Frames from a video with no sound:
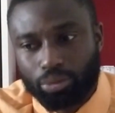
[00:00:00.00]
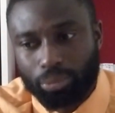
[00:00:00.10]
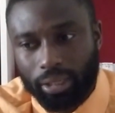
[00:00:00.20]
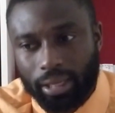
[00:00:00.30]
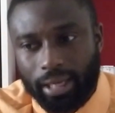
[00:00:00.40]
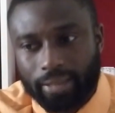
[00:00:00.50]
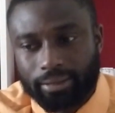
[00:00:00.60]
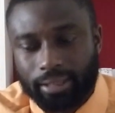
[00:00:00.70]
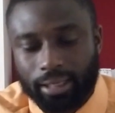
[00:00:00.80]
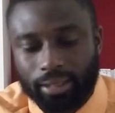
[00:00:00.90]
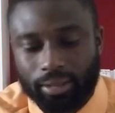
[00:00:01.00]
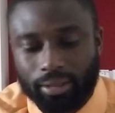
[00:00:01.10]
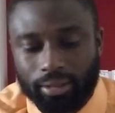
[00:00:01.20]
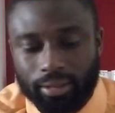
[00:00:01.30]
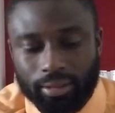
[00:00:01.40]
to me, like I said,
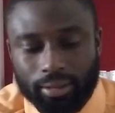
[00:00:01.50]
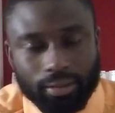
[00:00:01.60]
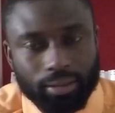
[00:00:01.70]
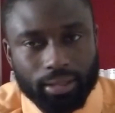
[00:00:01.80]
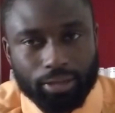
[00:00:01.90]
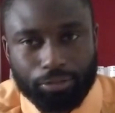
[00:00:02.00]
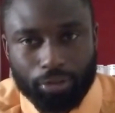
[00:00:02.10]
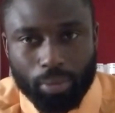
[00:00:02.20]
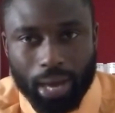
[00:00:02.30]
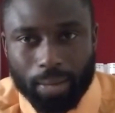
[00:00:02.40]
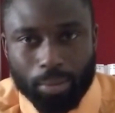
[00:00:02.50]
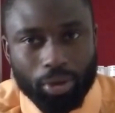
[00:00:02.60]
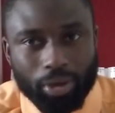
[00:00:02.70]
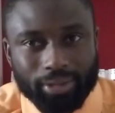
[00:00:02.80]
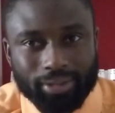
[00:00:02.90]
the four bad
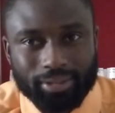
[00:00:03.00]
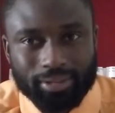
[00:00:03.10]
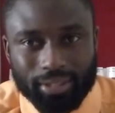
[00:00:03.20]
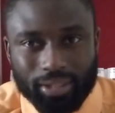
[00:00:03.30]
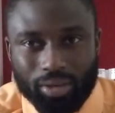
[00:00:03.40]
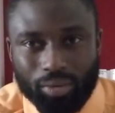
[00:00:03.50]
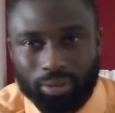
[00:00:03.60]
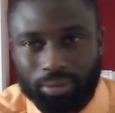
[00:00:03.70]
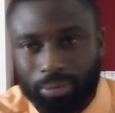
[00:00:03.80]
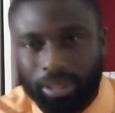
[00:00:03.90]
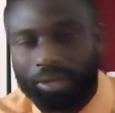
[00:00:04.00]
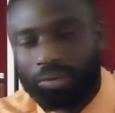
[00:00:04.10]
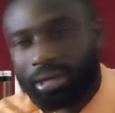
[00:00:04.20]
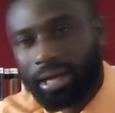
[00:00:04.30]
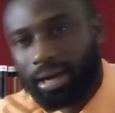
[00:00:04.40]
boys, you know, was mainly
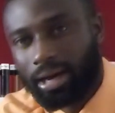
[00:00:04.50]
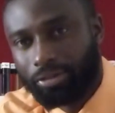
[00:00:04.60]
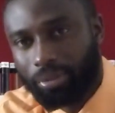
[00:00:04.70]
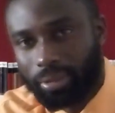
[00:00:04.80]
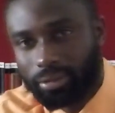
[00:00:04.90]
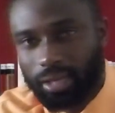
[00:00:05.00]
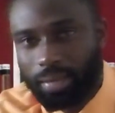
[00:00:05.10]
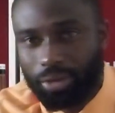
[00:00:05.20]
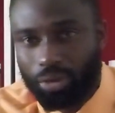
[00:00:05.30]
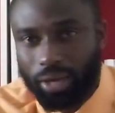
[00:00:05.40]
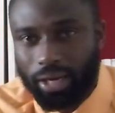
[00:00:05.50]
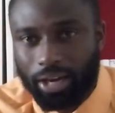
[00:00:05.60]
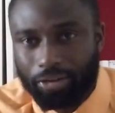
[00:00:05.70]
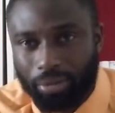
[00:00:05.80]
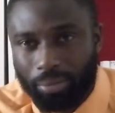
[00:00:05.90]
what I got from it. So let me know what you
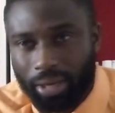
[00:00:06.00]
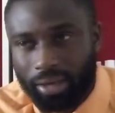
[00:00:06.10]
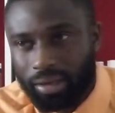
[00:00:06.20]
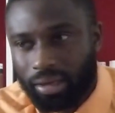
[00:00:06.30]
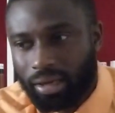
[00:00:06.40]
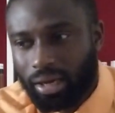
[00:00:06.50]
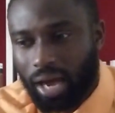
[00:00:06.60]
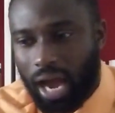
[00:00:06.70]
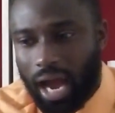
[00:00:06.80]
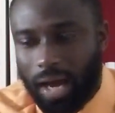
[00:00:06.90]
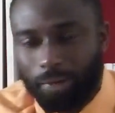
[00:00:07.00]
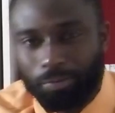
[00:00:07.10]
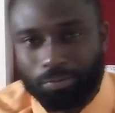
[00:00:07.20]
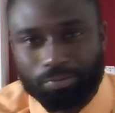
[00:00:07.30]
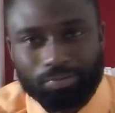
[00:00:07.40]
got from it. Um,
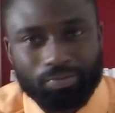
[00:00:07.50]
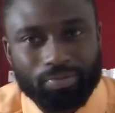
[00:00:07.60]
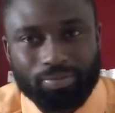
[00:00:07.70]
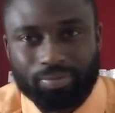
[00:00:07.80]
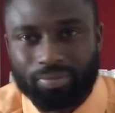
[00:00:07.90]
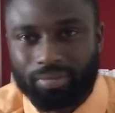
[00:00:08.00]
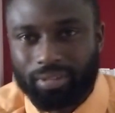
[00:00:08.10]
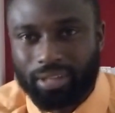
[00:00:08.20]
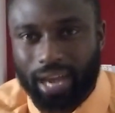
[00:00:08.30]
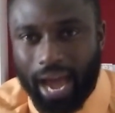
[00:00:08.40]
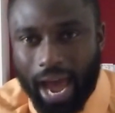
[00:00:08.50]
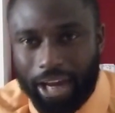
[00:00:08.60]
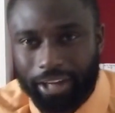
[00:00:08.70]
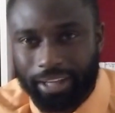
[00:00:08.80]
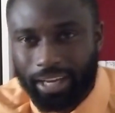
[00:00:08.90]

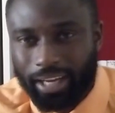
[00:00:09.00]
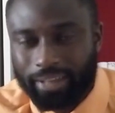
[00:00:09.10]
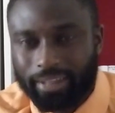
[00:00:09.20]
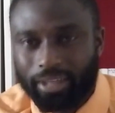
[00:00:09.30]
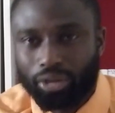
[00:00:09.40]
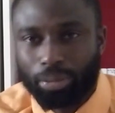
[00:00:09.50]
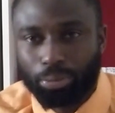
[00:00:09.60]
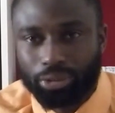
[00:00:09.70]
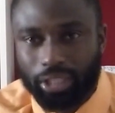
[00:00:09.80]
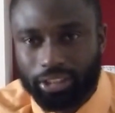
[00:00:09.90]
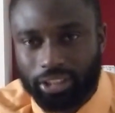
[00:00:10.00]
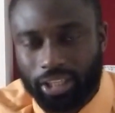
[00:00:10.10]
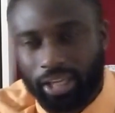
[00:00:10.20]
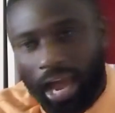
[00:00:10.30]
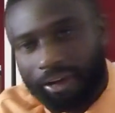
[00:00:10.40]
how you did, you know, the
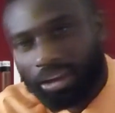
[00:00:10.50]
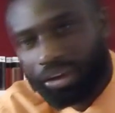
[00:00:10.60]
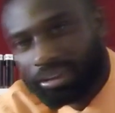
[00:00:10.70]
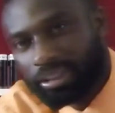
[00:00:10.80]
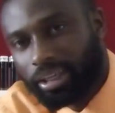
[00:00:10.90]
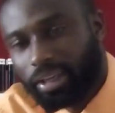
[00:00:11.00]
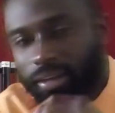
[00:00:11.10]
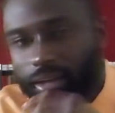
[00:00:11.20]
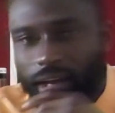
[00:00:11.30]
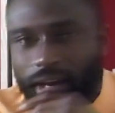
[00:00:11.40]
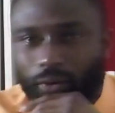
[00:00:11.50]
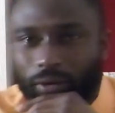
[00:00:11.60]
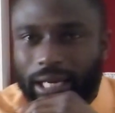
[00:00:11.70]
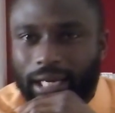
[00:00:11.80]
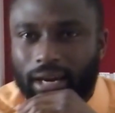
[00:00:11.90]
projection, how did your skin,
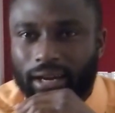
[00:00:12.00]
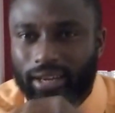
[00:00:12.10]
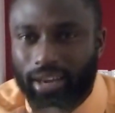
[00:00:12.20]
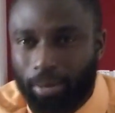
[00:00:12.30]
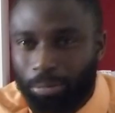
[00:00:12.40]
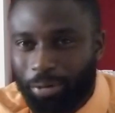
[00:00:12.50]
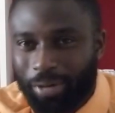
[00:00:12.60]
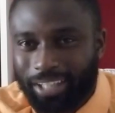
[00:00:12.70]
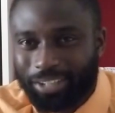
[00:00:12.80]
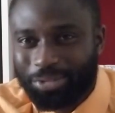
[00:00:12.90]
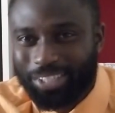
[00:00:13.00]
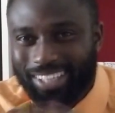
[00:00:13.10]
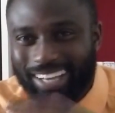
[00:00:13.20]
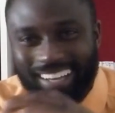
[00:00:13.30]
whether you got any compliments, which